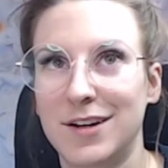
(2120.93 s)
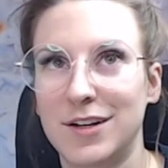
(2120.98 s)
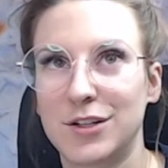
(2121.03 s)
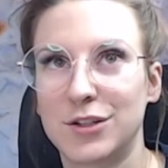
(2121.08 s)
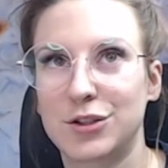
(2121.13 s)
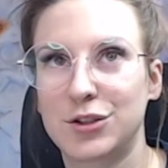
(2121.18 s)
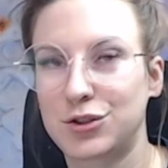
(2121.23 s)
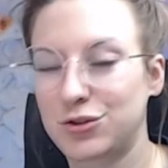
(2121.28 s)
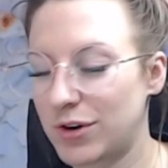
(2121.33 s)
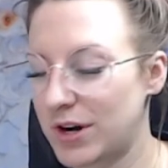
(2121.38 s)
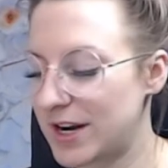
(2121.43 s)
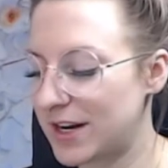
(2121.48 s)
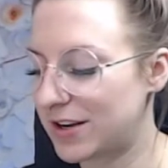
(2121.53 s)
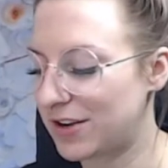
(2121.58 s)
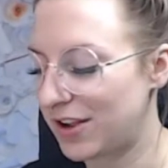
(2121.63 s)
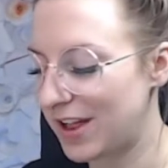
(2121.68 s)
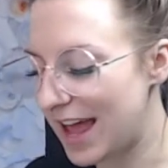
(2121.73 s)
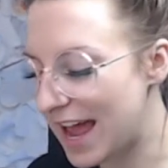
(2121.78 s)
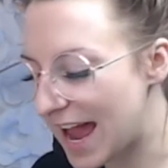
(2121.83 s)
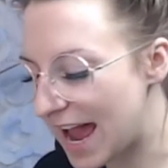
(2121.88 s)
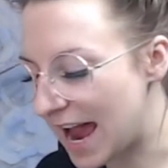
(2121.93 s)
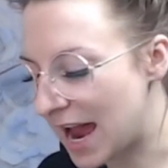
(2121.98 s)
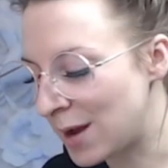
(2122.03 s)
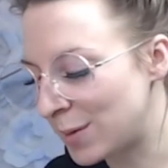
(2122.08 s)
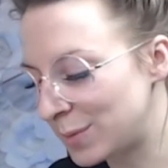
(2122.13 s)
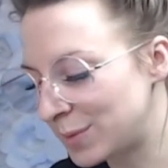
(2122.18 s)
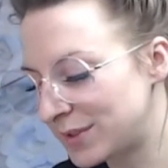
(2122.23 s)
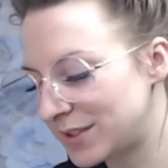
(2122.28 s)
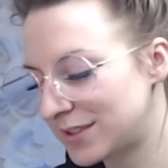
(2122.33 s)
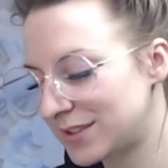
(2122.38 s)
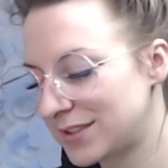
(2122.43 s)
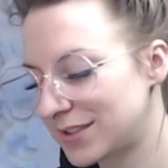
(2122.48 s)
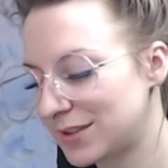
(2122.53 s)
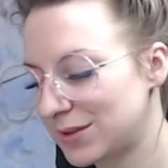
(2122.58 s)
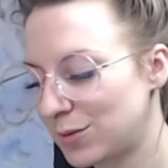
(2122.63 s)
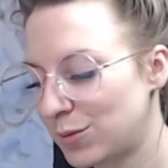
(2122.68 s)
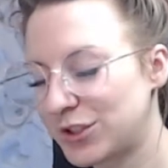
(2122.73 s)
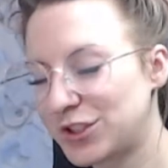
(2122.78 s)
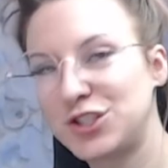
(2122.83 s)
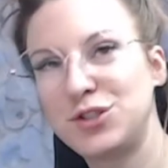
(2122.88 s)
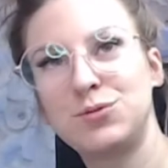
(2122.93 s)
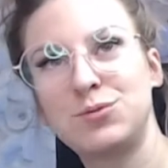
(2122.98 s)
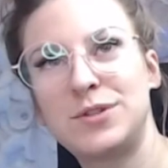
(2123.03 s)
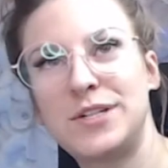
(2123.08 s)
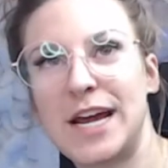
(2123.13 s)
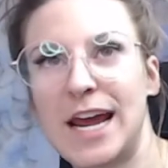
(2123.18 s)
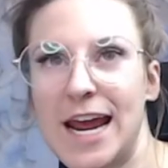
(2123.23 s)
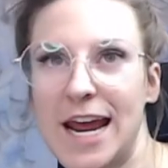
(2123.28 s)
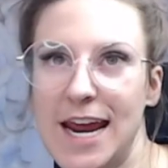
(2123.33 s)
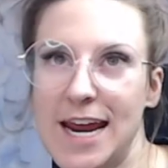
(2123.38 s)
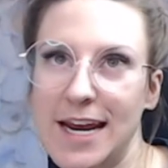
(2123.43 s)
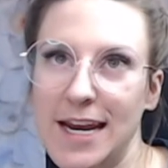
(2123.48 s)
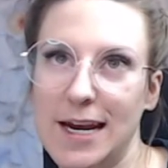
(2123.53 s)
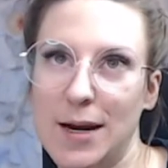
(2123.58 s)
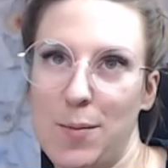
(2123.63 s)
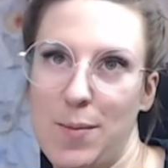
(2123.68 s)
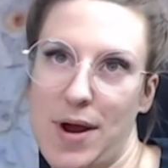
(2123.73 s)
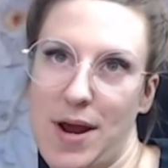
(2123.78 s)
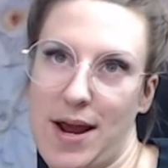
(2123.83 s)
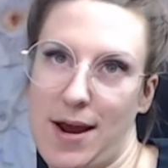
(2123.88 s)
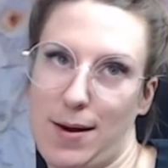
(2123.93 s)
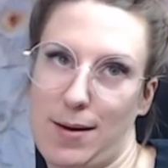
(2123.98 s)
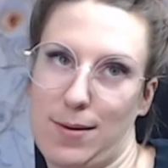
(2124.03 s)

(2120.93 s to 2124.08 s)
Straight claps? What you danging about?